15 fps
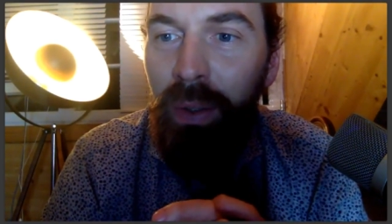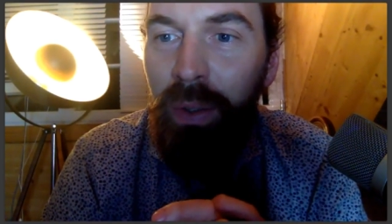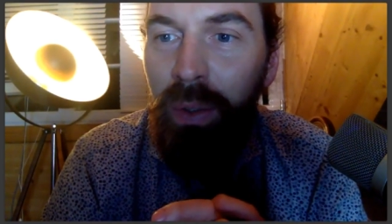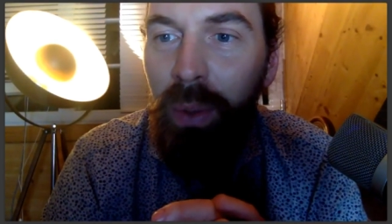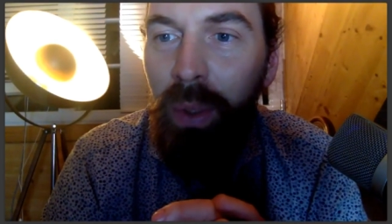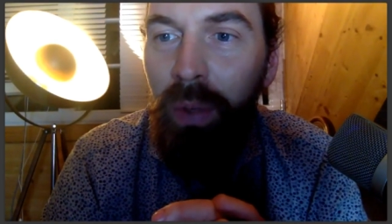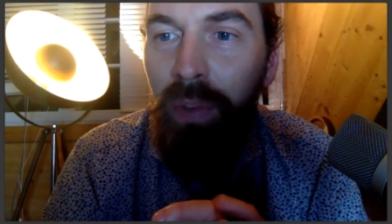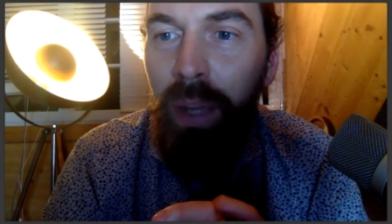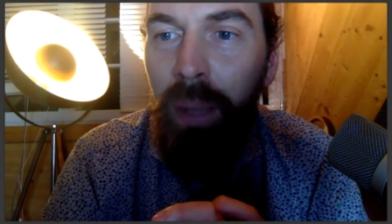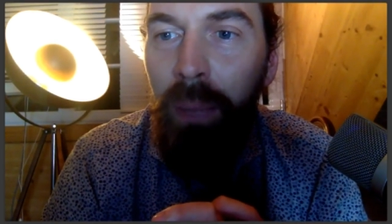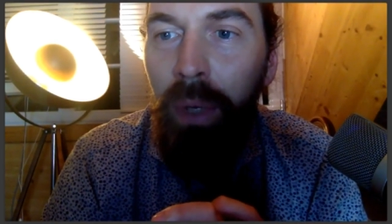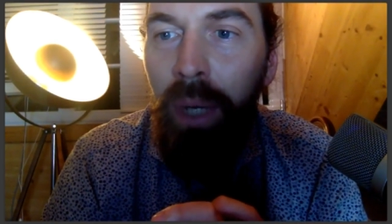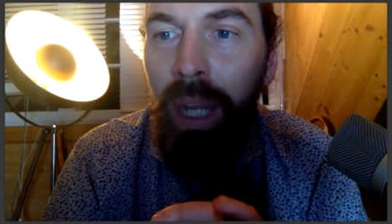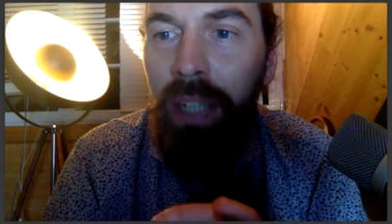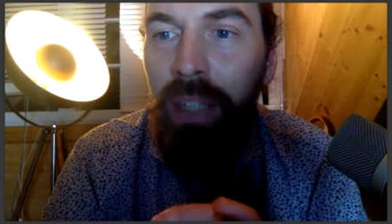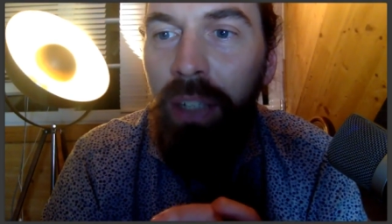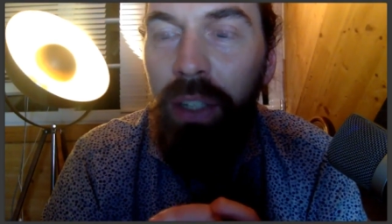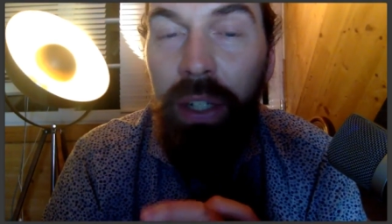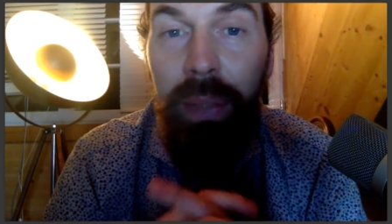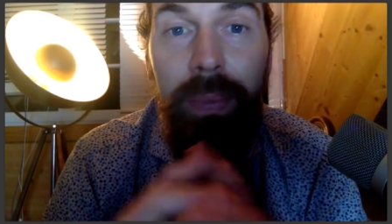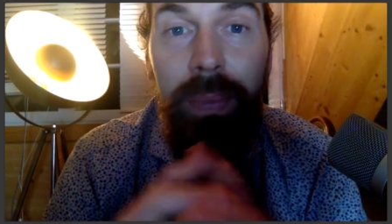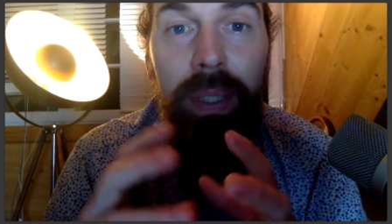twin flame
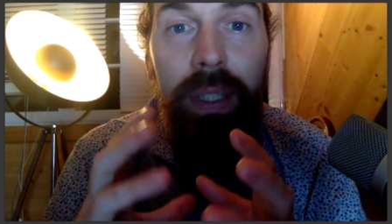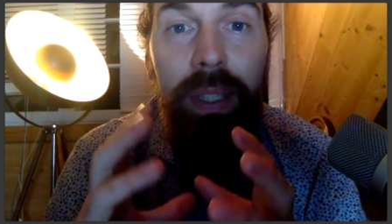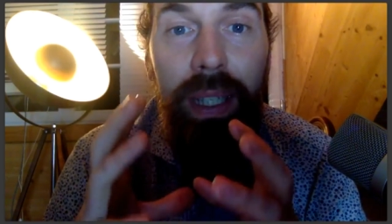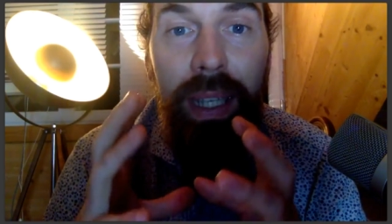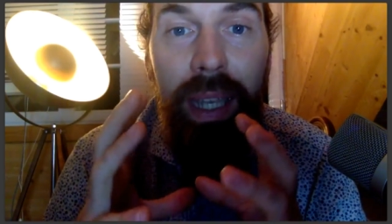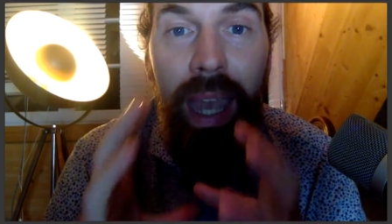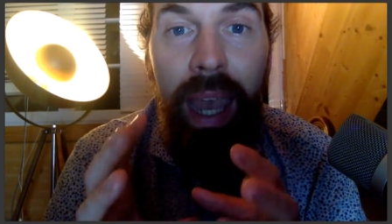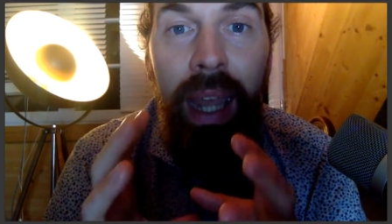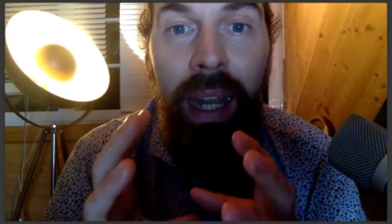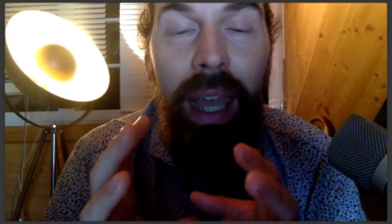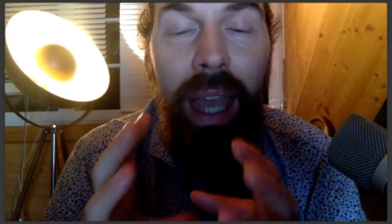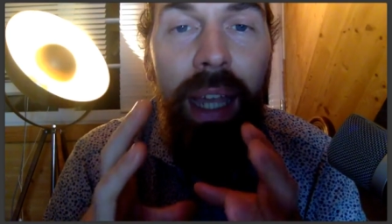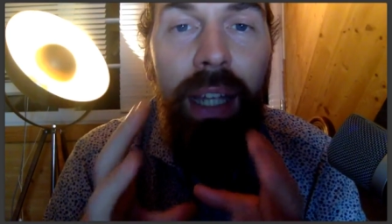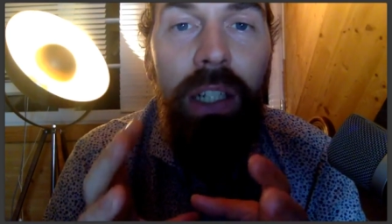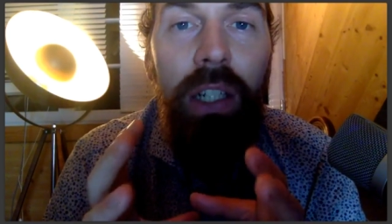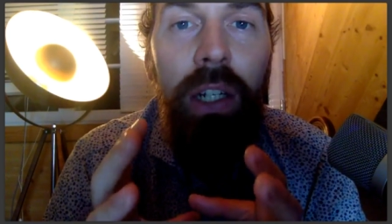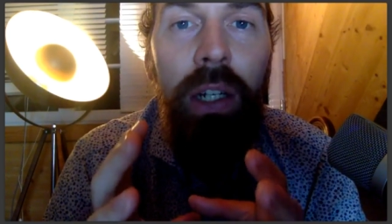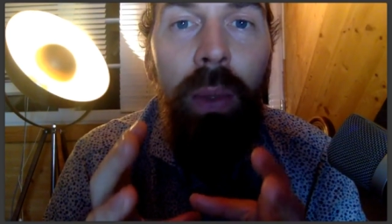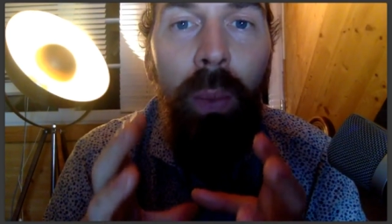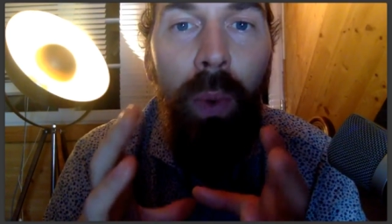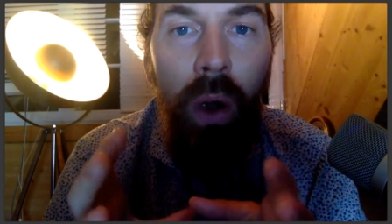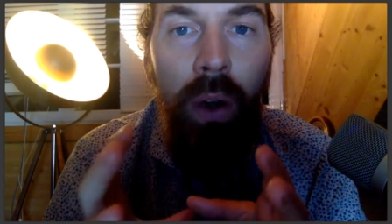relationships can actually
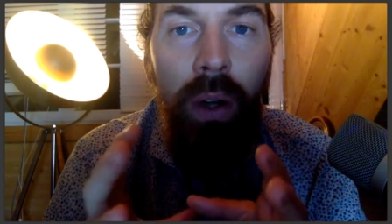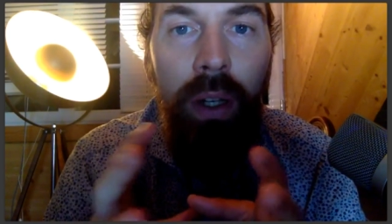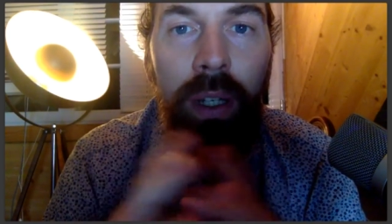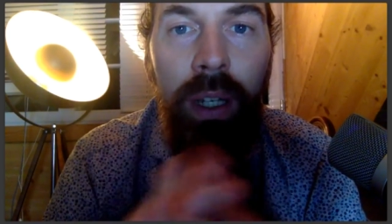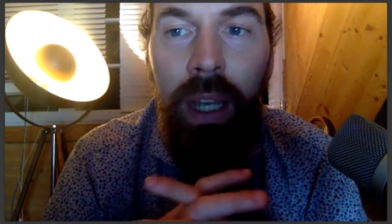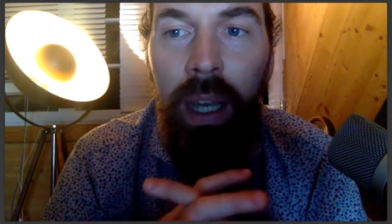work,